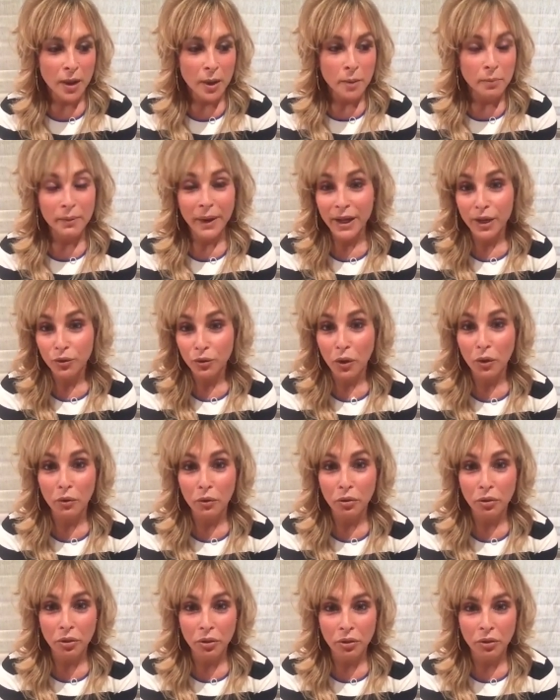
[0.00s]
my
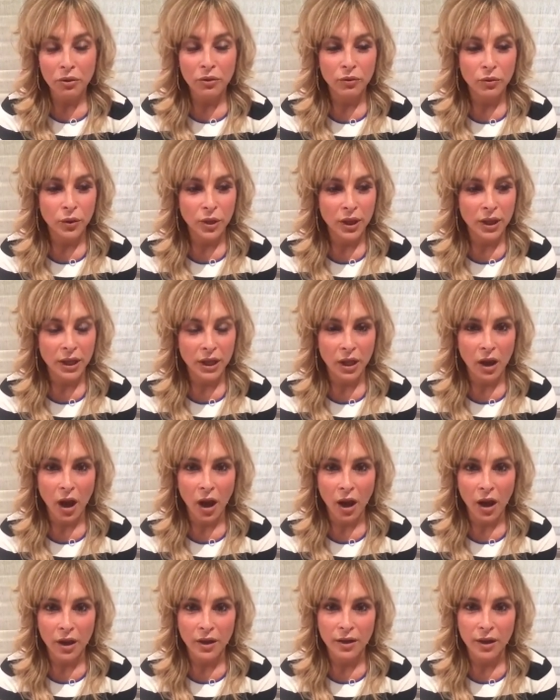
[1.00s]
growth really
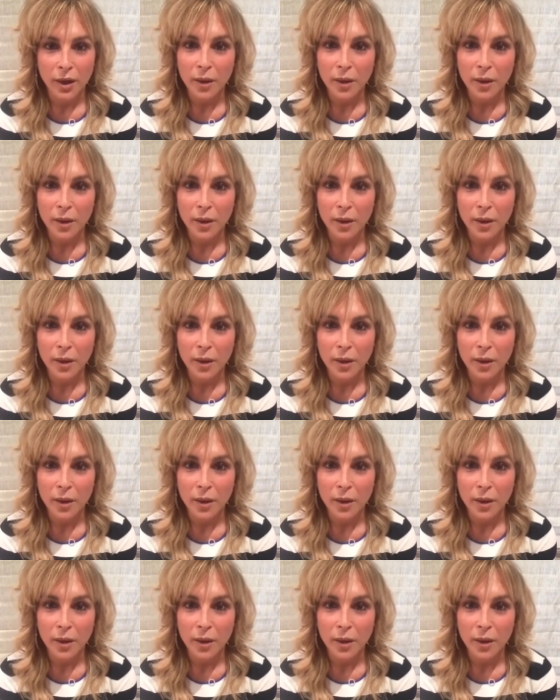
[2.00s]
on